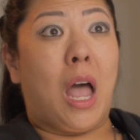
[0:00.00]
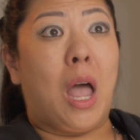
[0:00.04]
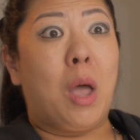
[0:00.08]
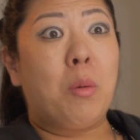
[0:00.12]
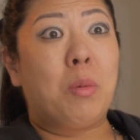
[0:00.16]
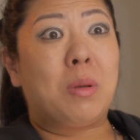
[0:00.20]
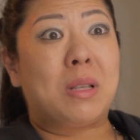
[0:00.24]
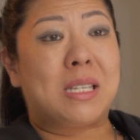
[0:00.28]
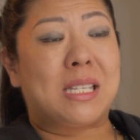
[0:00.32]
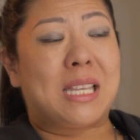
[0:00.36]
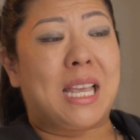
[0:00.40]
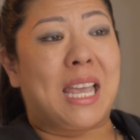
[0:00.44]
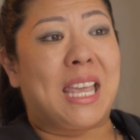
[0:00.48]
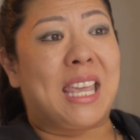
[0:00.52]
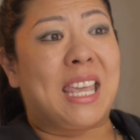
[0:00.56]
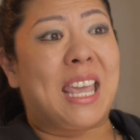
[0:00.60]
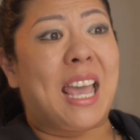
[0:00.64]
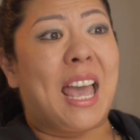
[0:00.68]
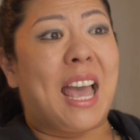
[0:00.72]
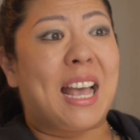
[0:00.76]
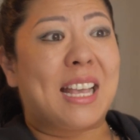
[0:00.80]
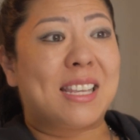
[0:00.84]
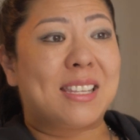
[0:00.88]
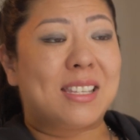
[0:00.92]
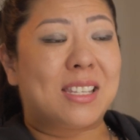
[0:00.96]
I would say
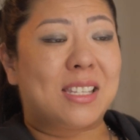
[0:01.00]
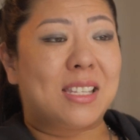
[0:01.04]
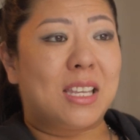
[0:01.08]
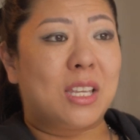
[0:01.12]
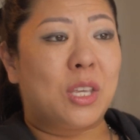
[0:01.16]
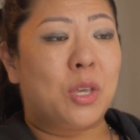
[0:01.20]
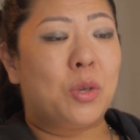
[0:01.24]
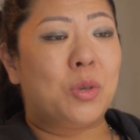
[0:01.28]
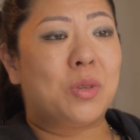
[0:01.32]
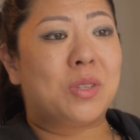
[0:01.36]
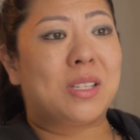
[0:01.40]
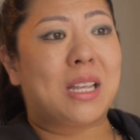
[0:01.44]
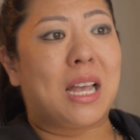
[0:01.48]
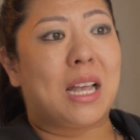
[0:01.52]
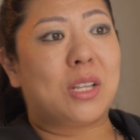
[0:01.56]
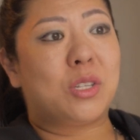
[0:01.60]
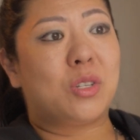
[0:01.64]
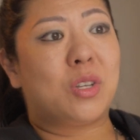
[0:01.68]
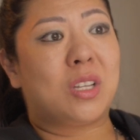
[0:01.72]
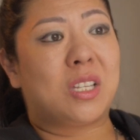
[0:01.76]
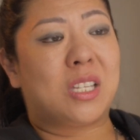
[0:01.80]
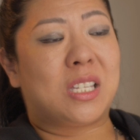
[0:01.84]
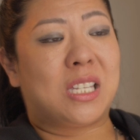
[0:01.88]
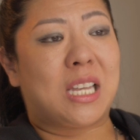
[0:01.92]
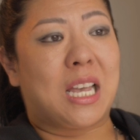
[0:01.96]
yes, use
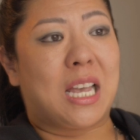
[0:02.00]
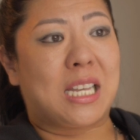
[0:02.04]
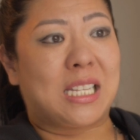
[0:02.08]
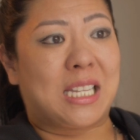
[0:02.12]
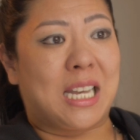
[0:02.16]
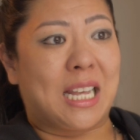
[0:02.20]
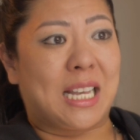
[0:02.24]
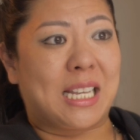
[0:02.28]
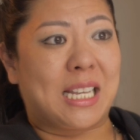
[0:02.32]
that to a certain